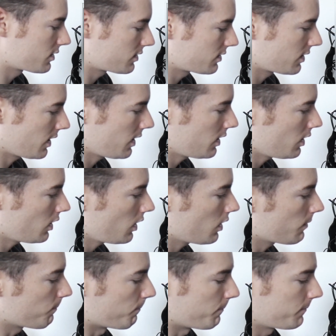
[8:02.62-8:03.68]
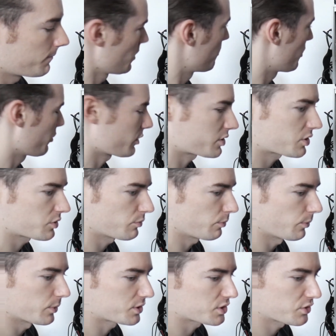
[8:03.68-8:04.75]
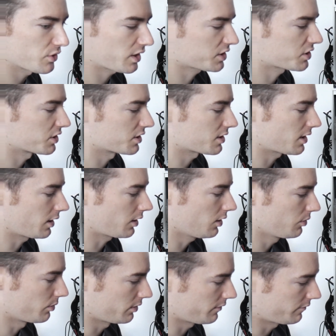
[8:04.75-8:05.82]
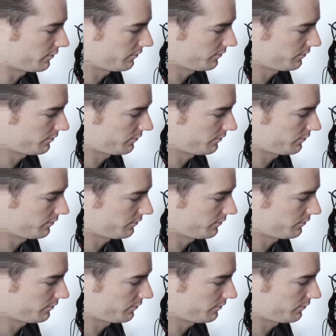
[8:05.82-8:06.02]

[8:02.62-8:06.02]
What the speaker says: Damn. But which direction do they go in?